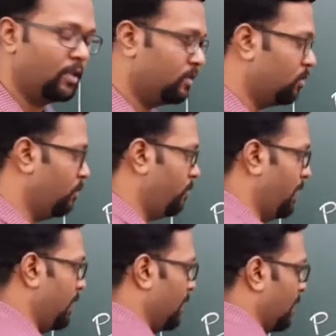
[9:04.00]
So,
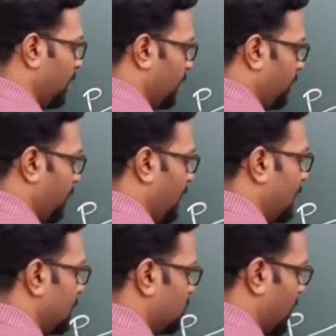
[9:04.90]
we when
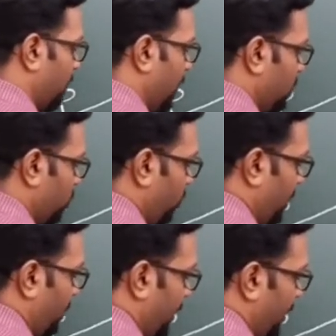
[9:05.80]
it is traveling through a
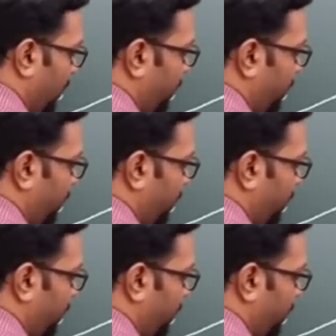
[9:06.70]
medium,